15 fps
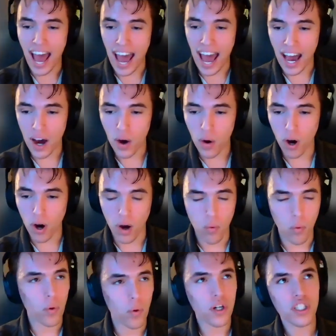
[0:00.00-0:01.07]
how
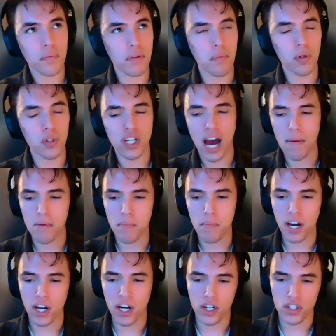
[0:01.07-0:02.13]
what are some of the most common
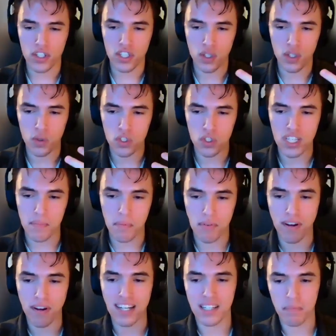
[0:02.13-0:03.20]
barriers that you see
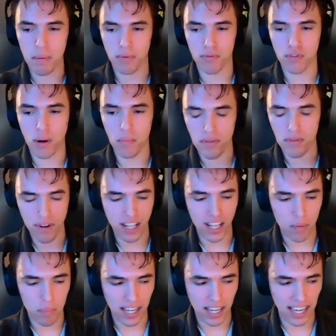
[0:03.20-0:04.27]
preventing people from
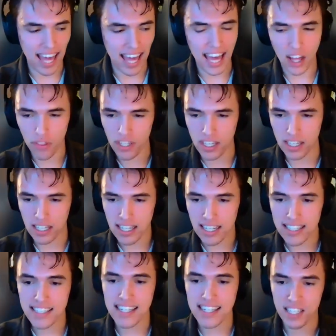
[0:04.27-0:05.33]
developing a healthy
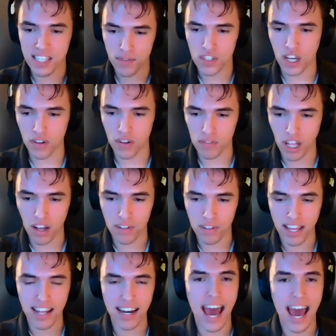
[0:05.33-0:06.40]
sense of self-love,
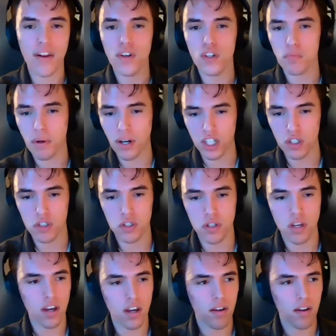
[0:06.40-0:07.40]
and how do those barriers